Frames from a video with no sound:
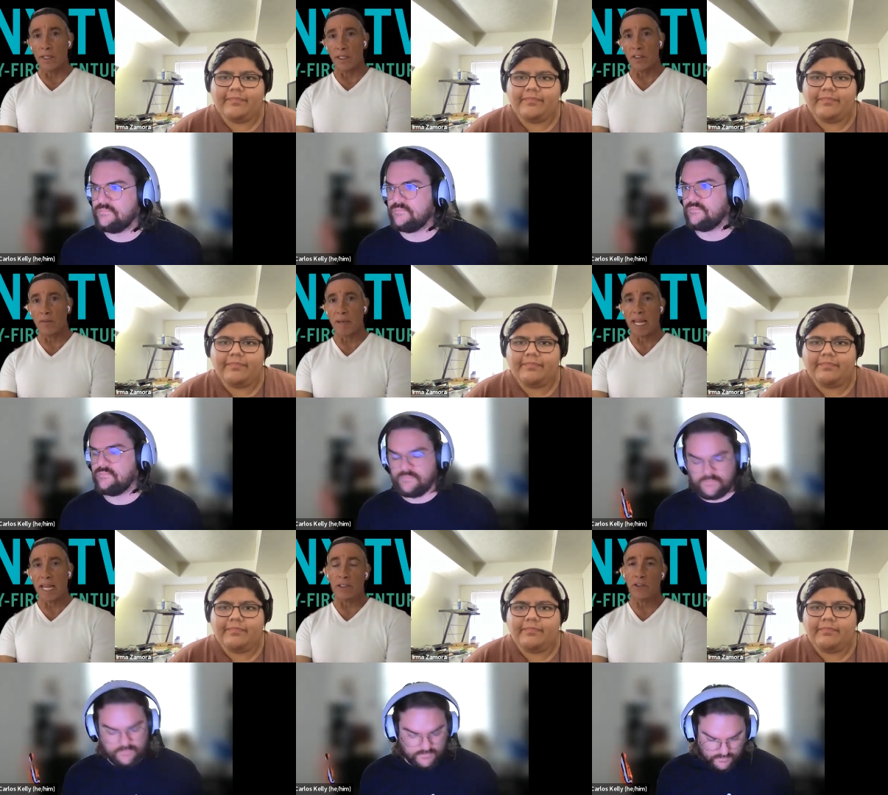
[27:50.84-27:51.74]
Speaker 1: in this
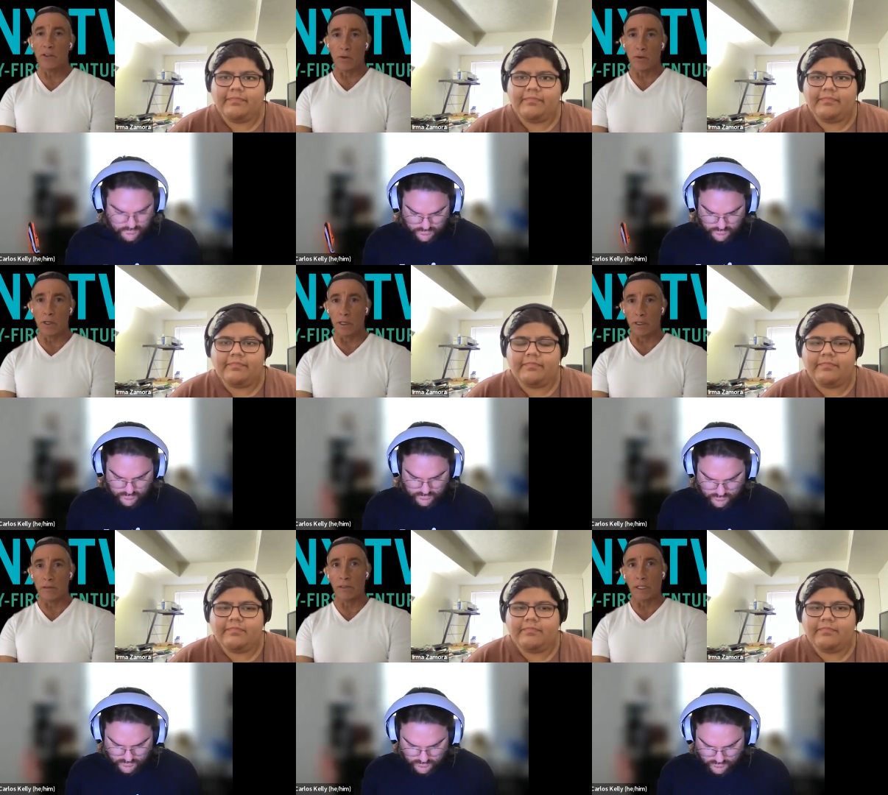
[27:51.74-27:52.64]
space
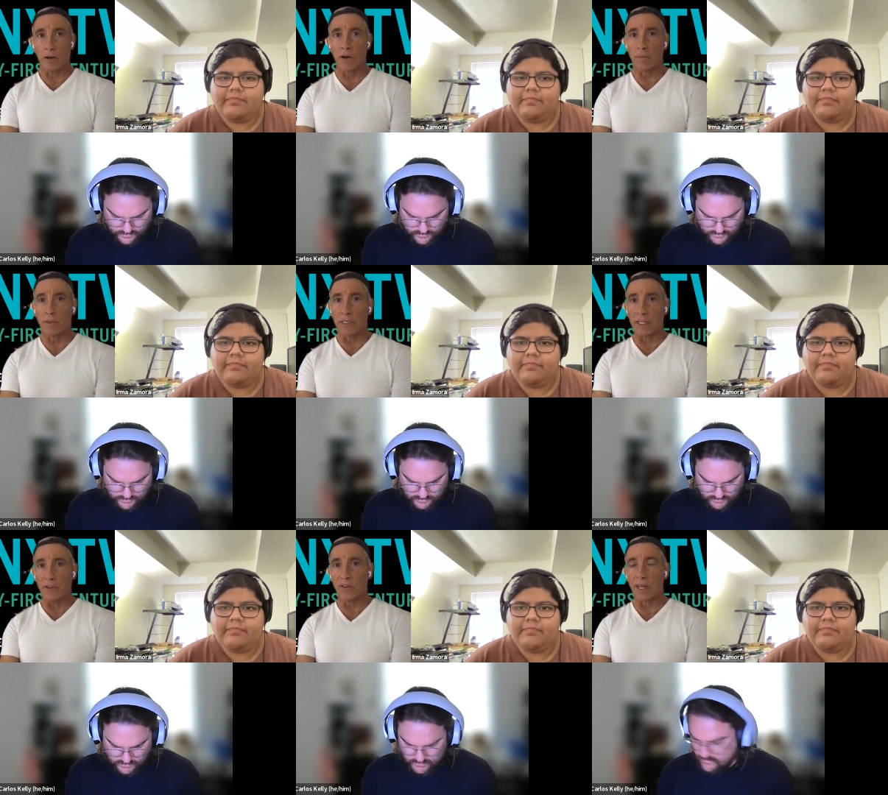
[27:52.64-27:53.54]
your incredible
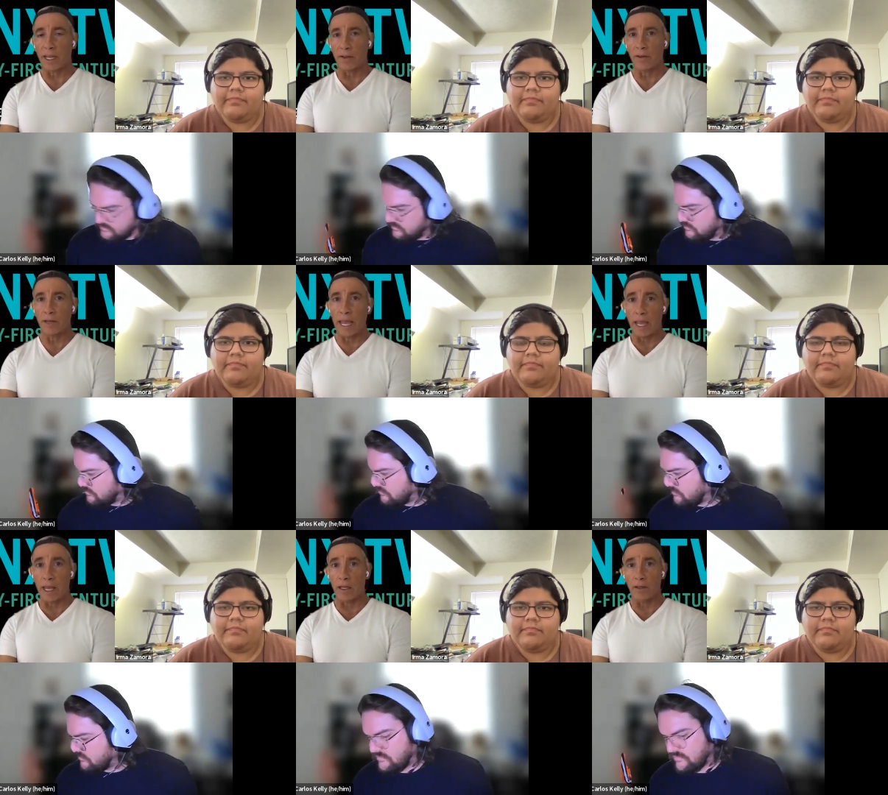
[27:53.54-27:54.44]
insight
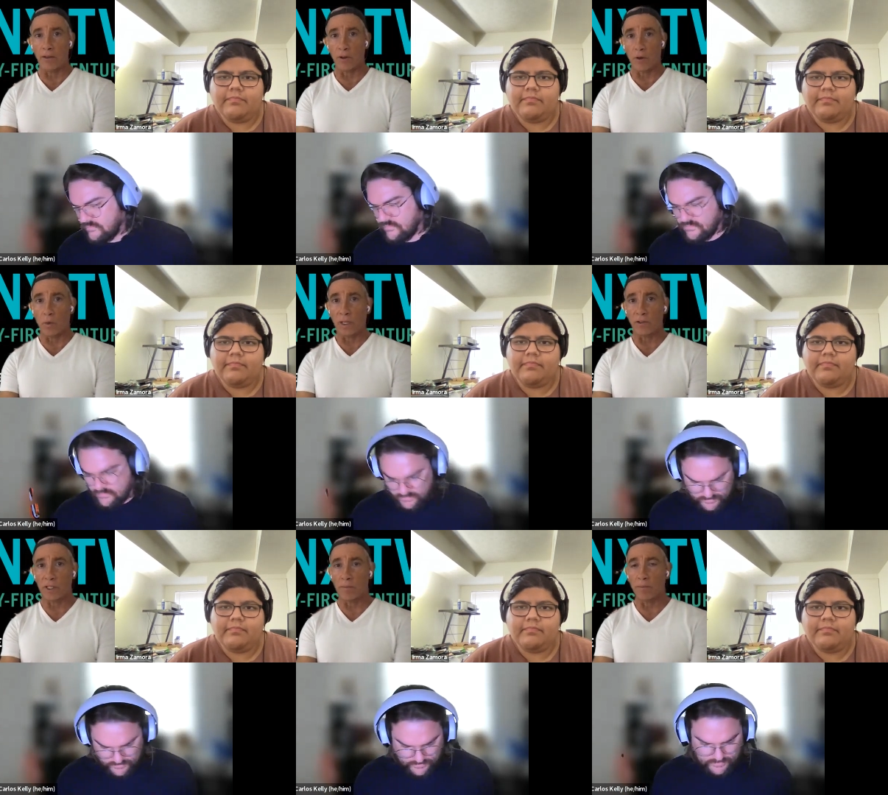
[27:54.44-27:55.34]
and your
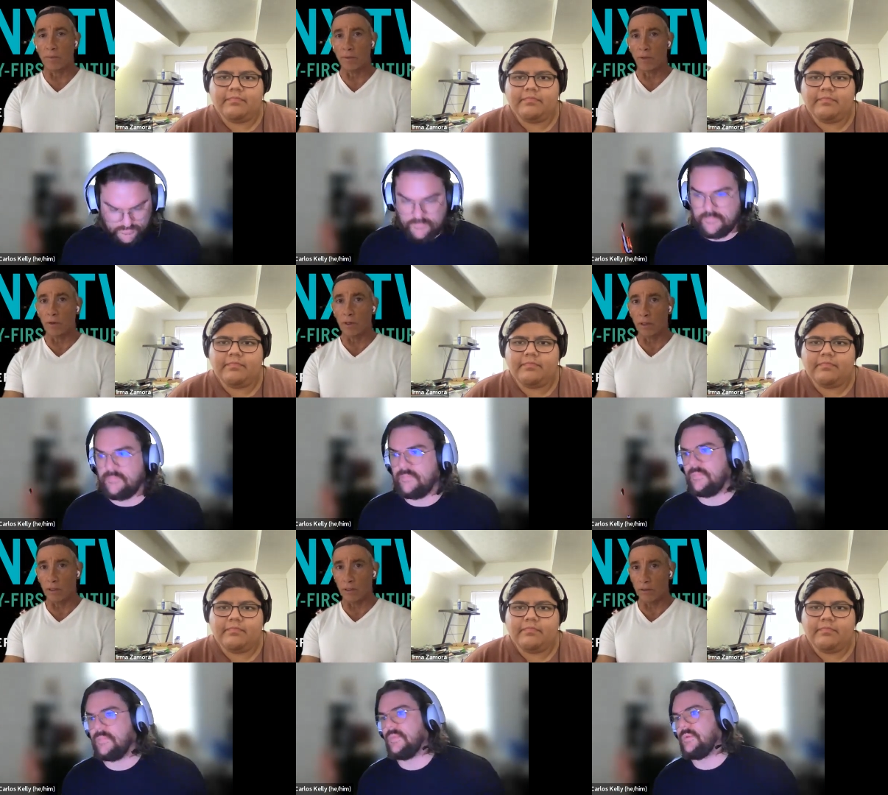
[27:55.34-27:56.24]
wisdom,
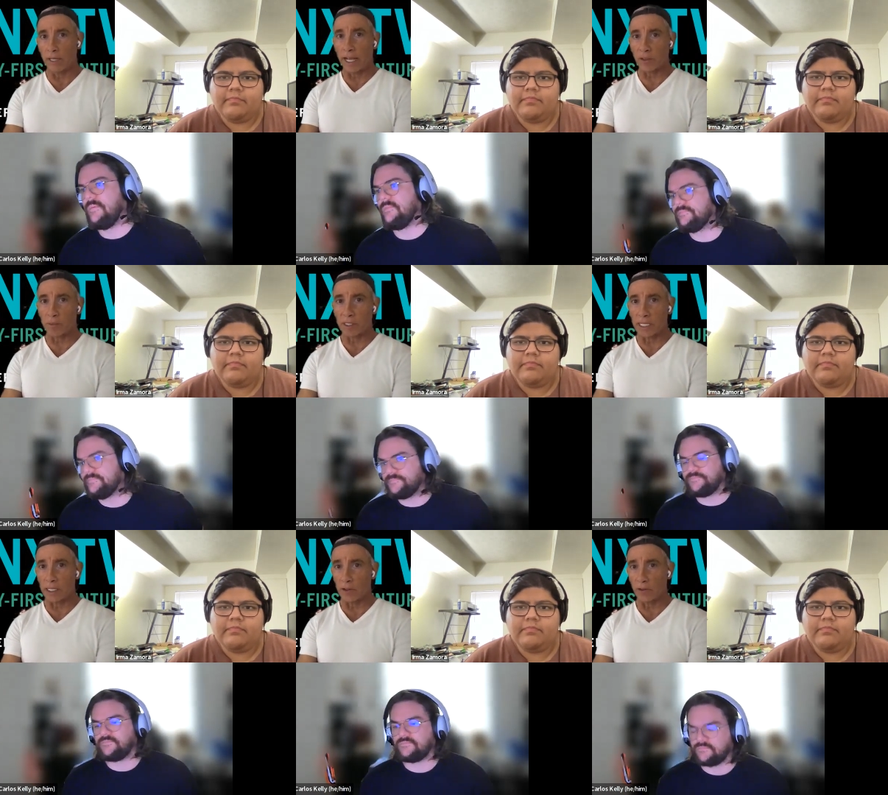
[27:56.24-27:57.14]
your
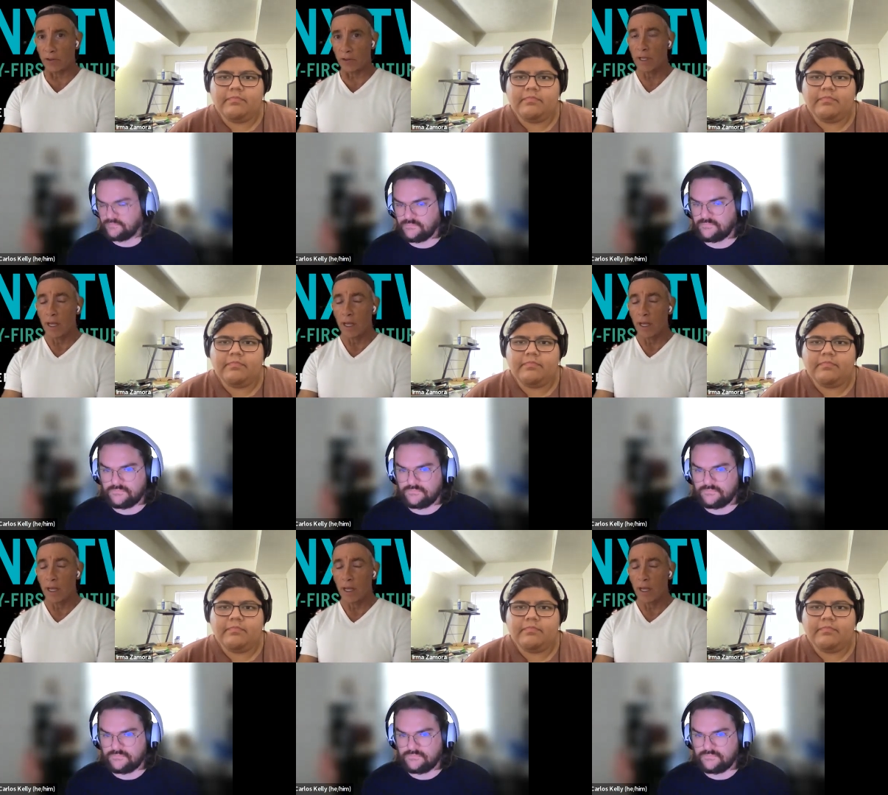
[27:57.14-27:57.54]
expertise